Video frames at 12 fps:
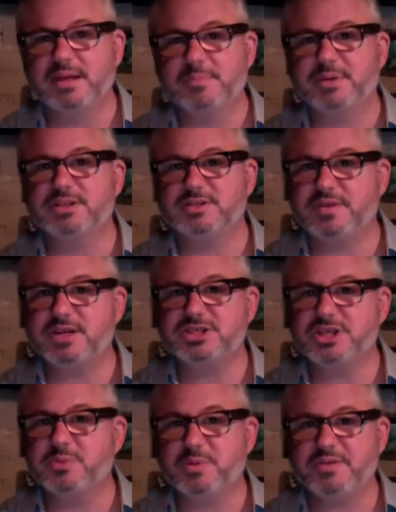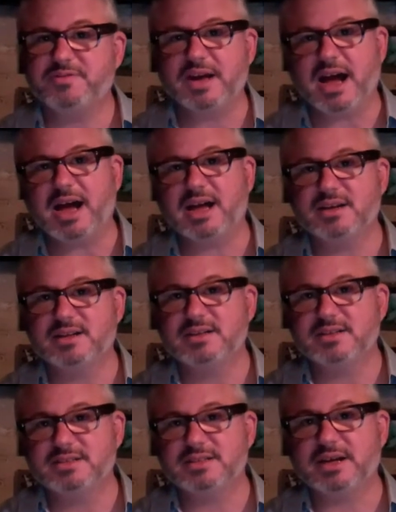because eventually we've got
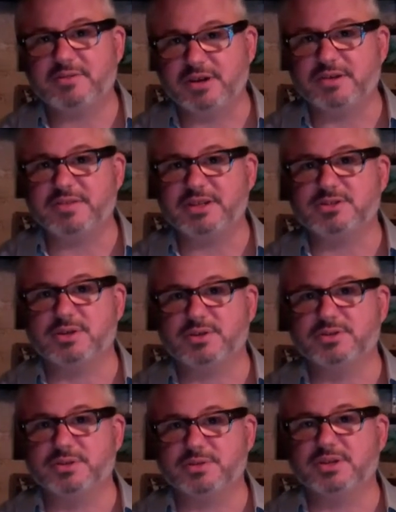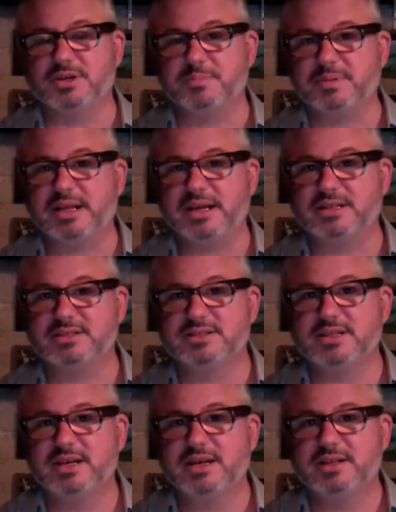to get rid of these old nuclear
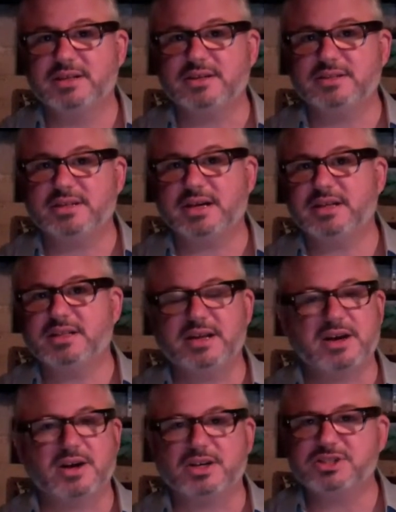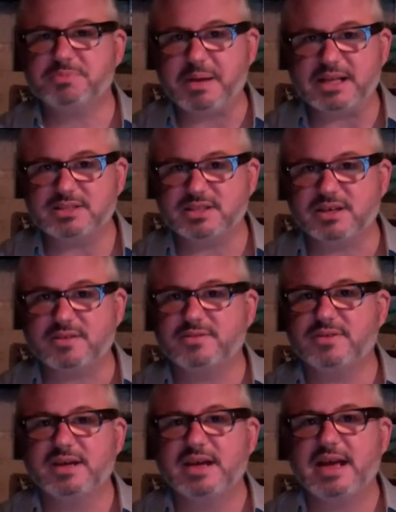plants. They are
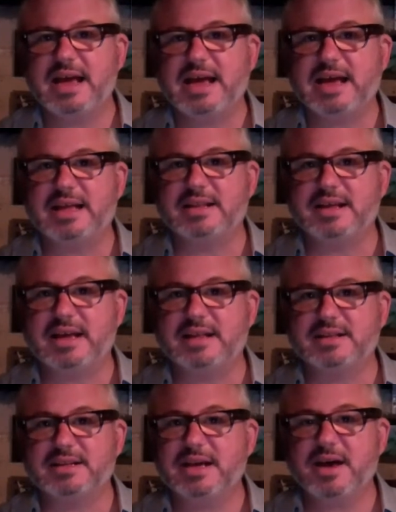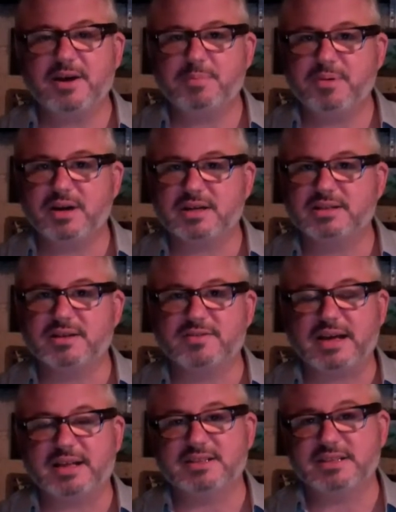expensive and counterproductive
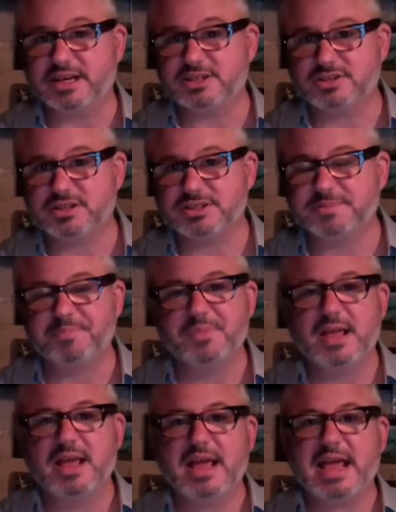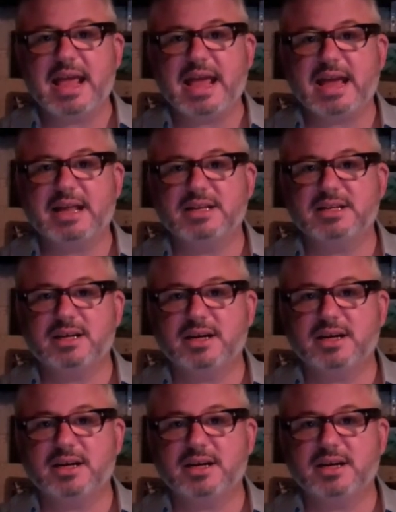and dangerous. And